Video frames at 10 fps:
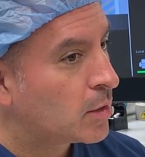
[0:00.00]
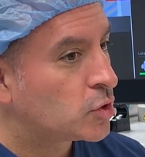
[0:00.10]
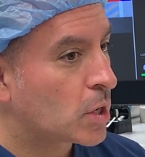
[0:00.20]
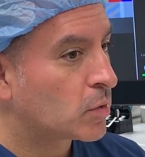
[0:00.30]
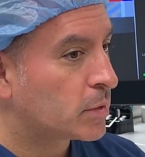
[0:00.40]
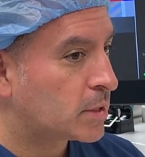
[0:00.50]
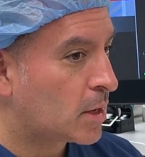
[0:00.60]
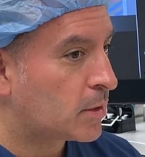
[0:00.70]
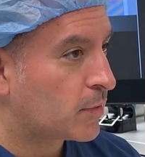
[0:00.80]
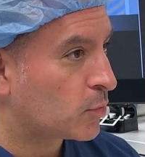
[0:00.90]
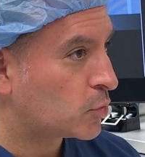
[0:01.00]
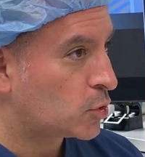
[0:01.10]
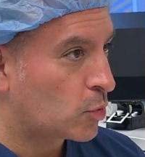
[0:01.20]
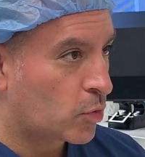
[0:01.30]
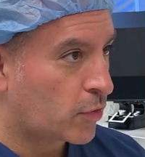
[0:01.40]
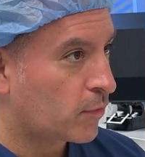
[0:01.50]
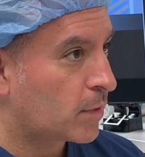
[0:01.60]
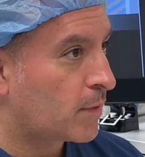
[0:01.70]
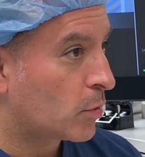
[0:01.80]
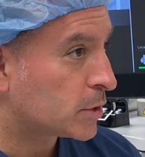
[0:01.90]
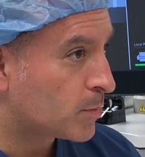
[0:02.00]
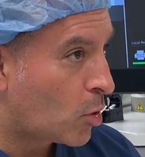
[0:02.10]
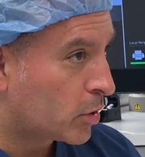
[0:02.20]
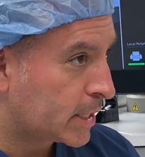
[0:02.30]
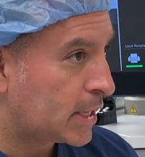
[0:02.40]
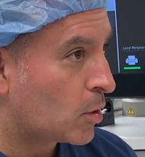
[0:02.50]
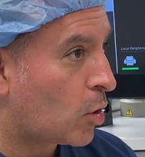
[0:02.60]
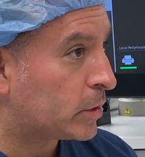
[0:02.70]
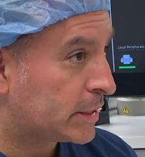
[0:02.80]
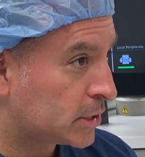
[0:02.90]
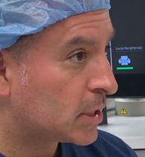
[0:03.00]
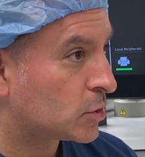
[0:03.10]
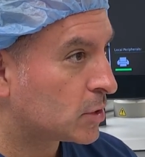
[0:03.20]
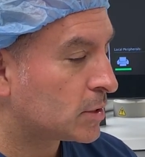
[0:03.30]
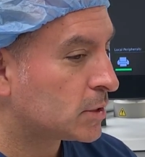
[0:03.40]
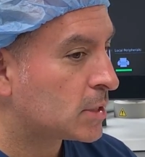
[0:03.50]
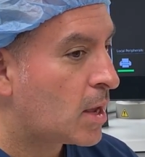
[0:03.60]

generally done through 2 or 3 very small keyhole incisions.